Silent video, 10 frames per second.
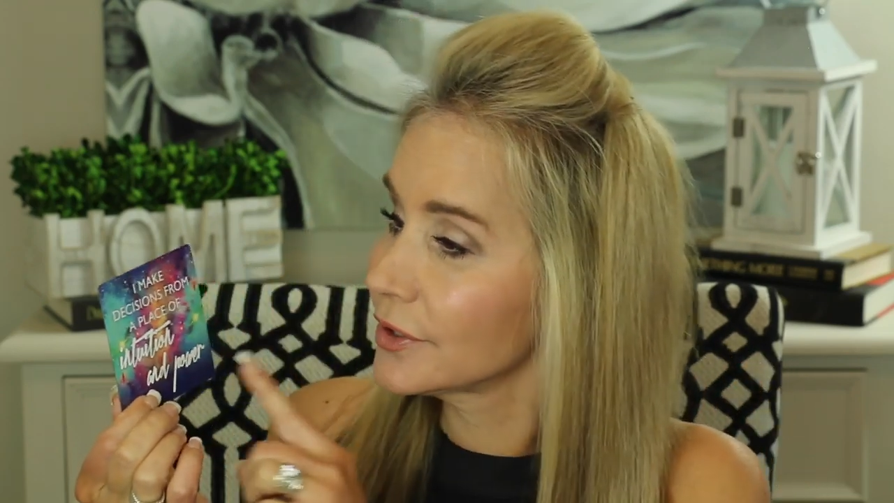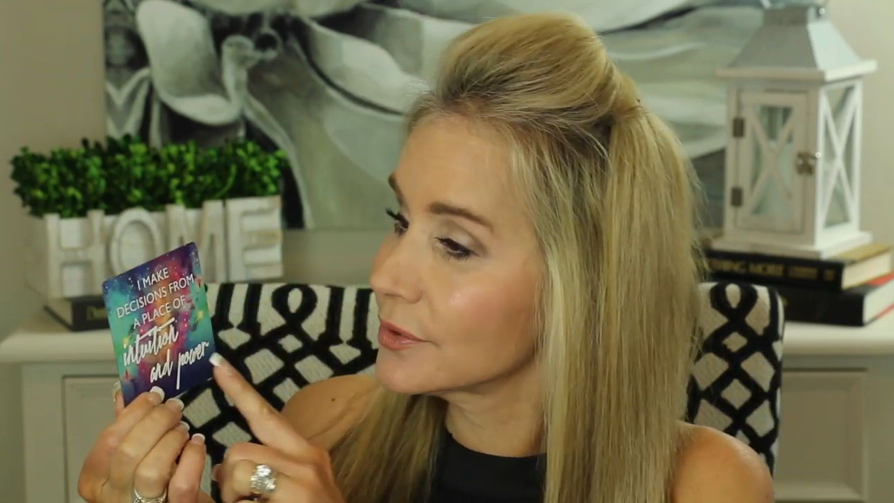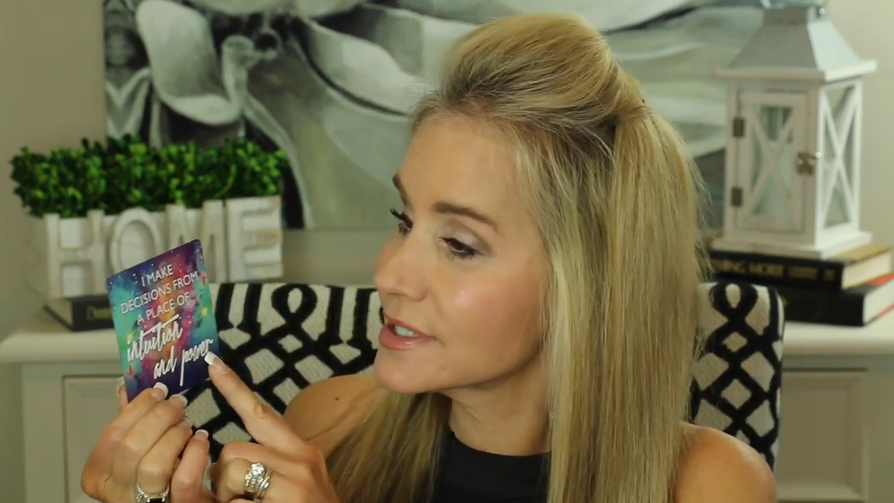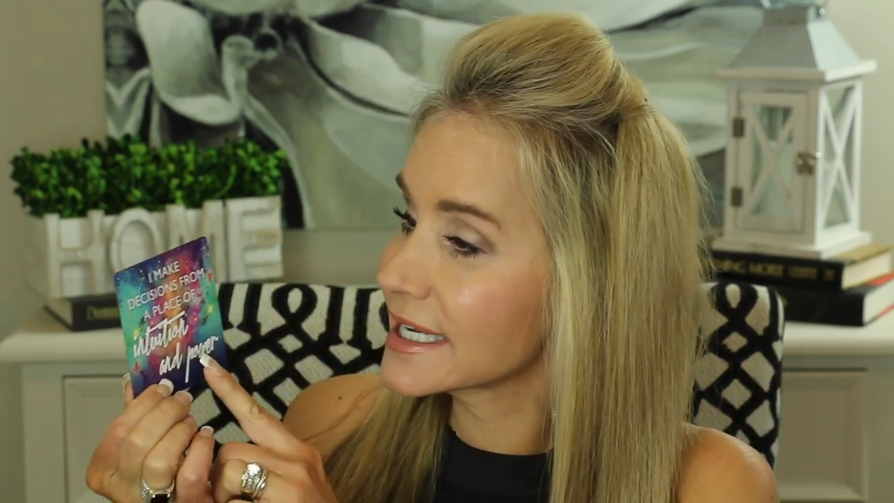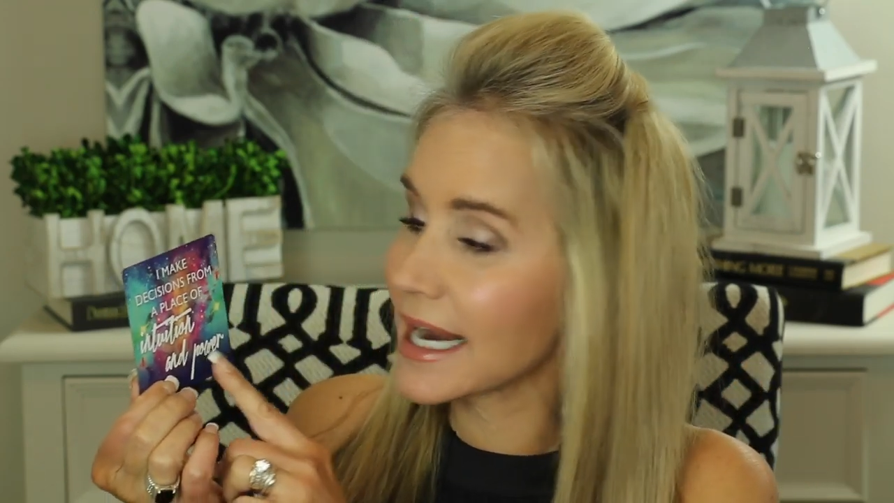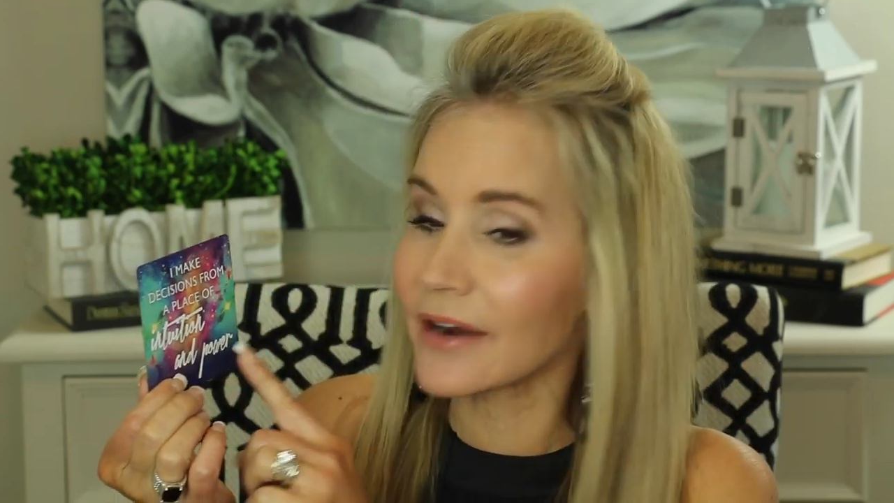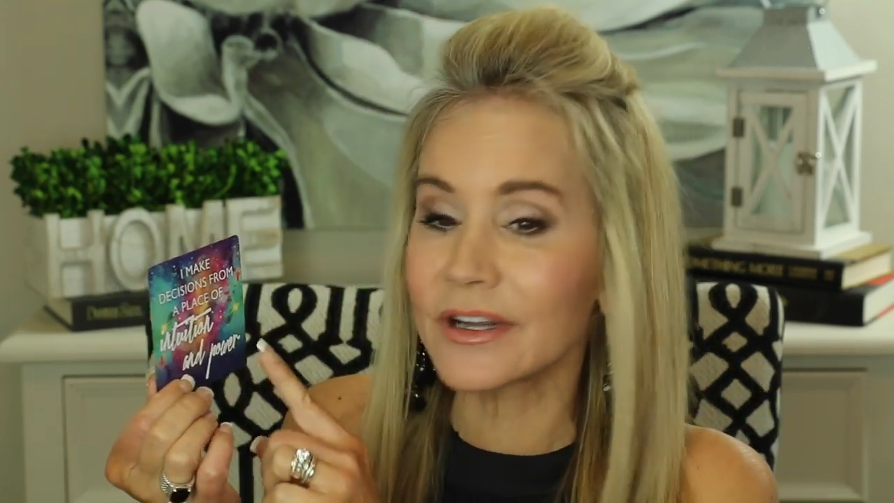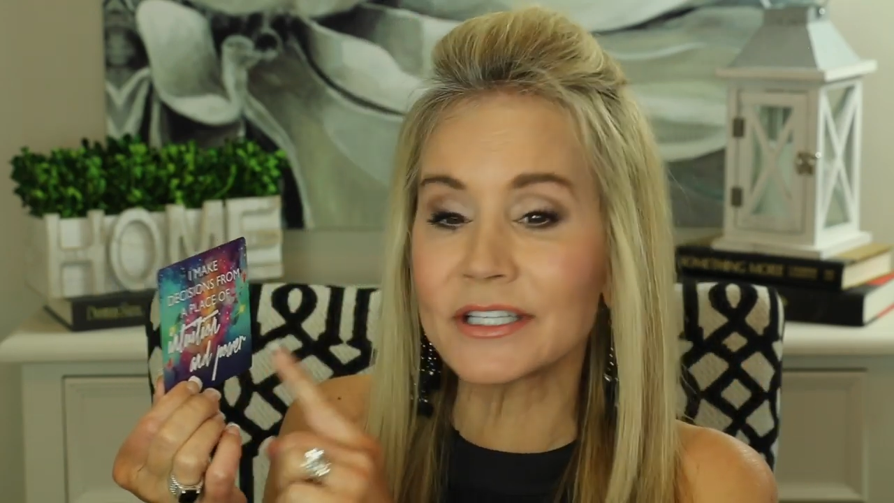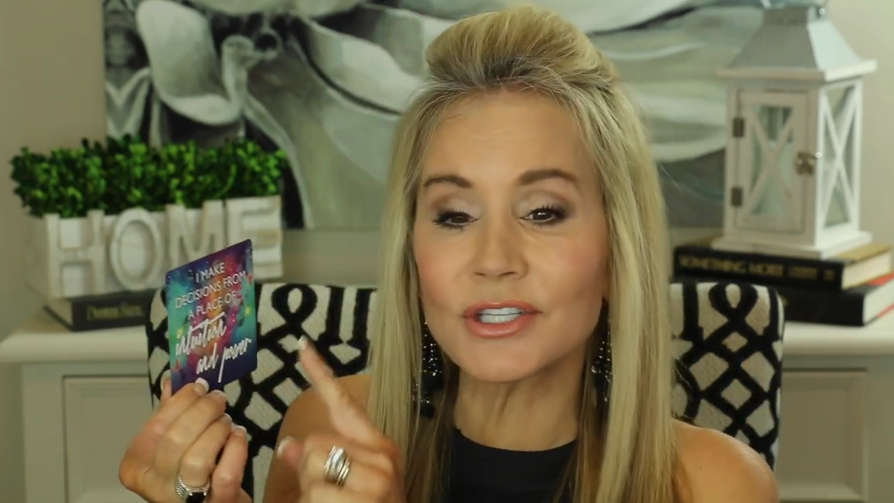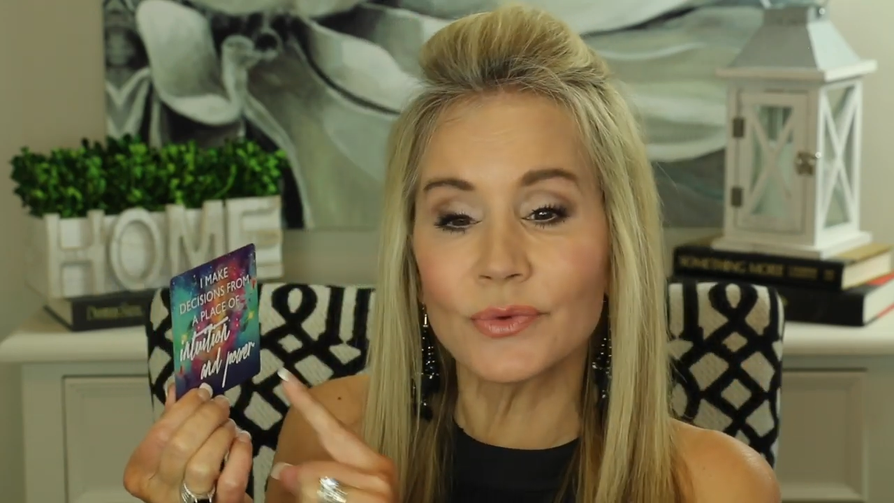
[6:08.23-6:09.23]
using our
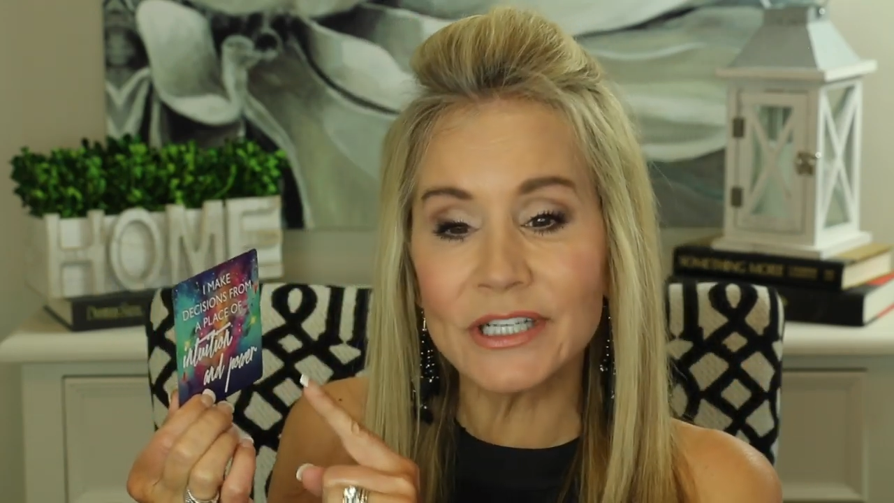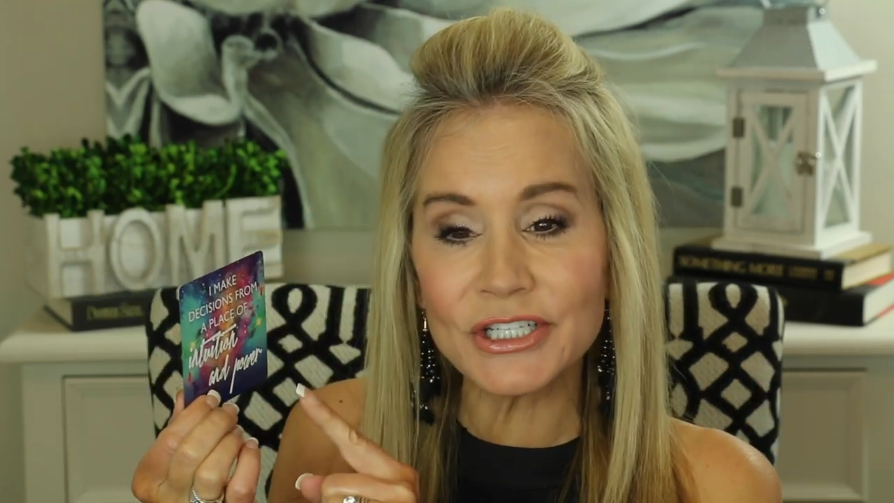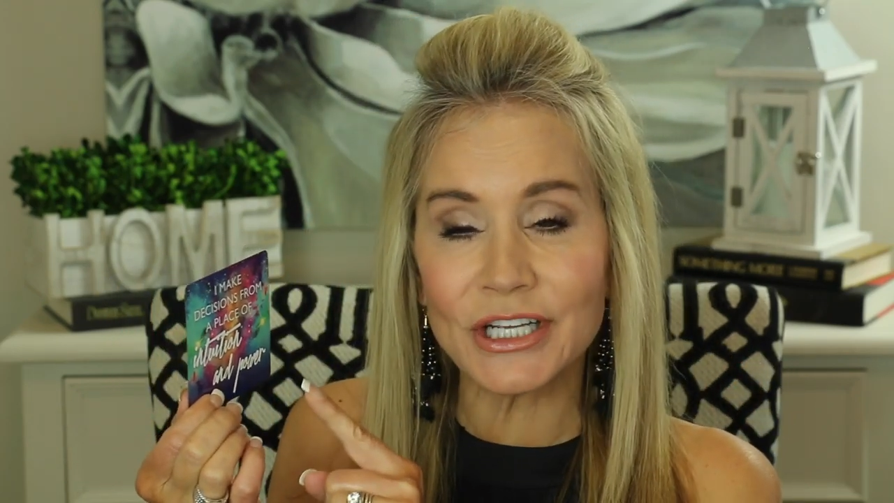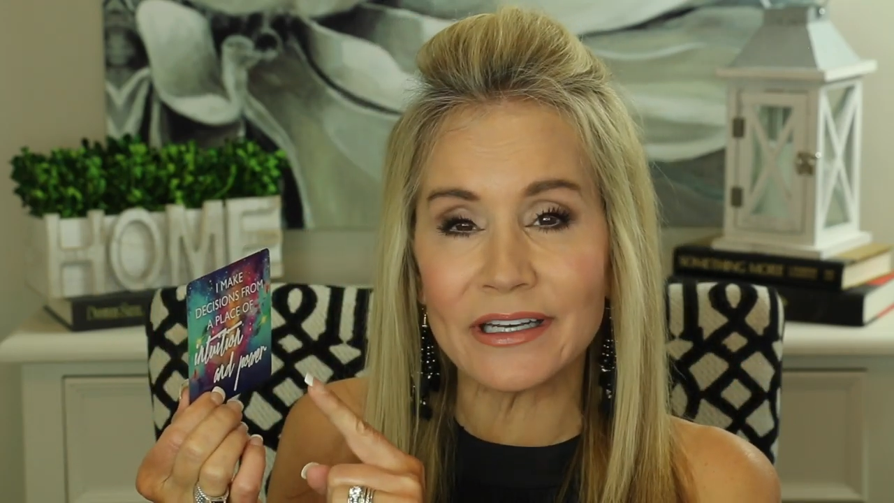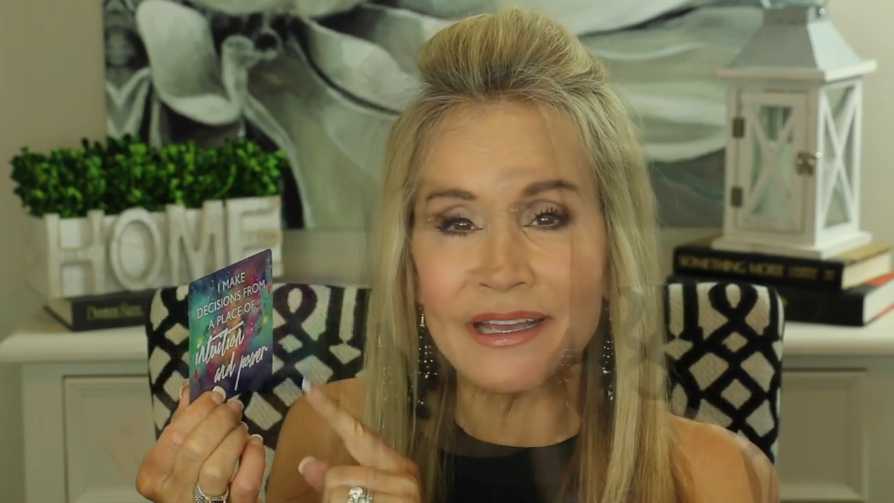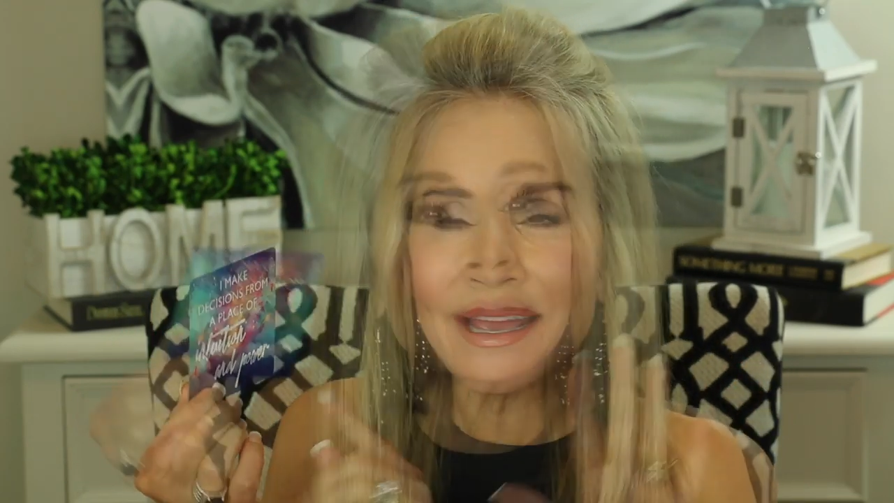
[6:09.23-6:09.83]
intuition,